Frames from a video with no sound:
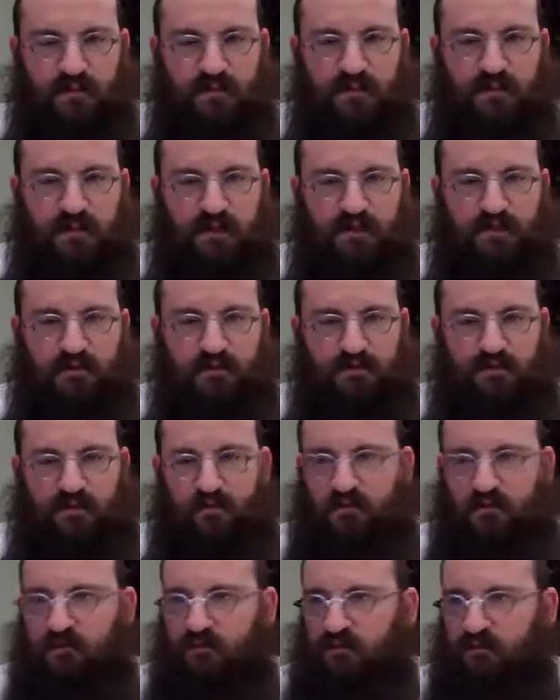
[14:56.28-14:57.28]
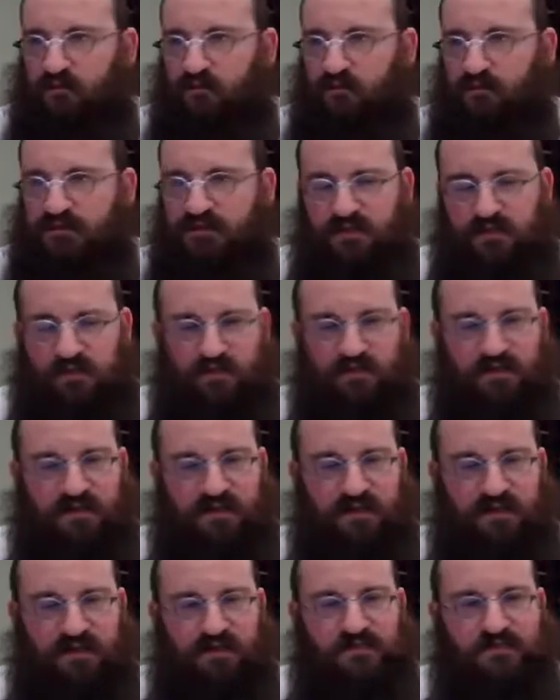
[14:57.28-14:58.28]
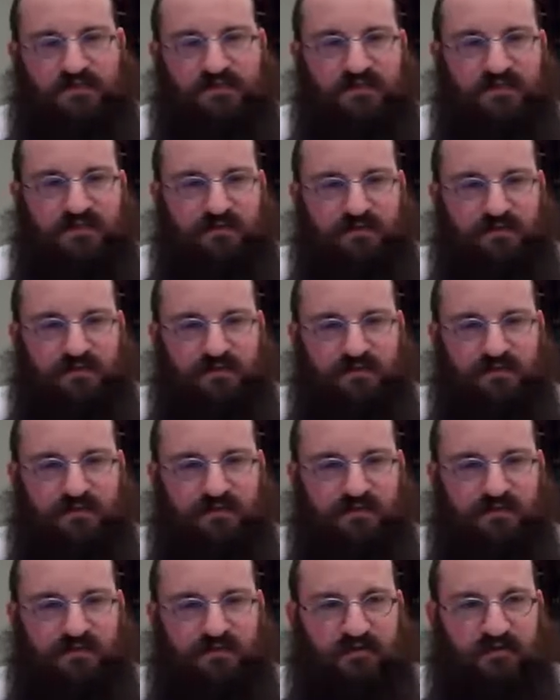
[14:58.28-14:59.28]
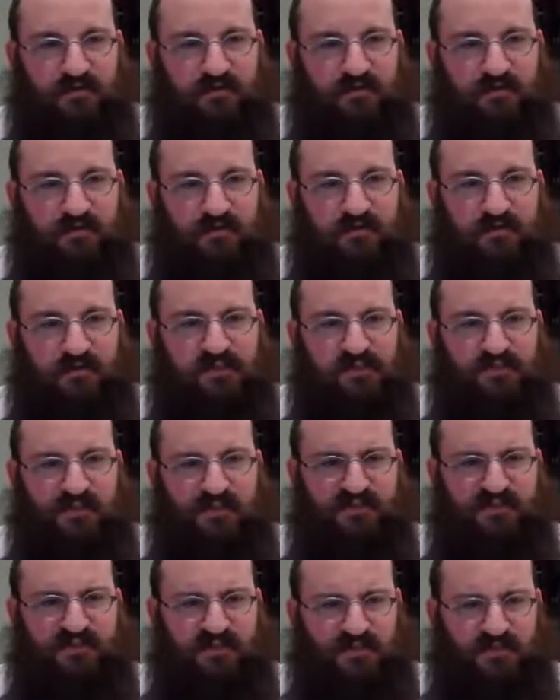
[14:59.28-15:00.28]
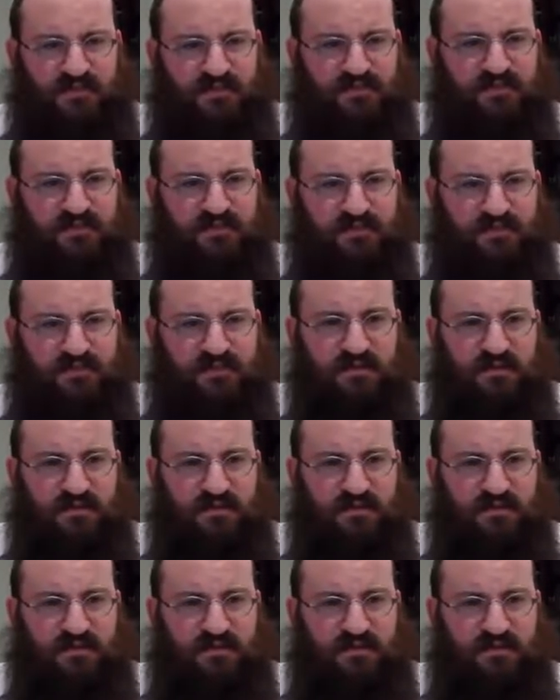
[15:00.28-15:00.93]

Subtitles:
then the result is the result is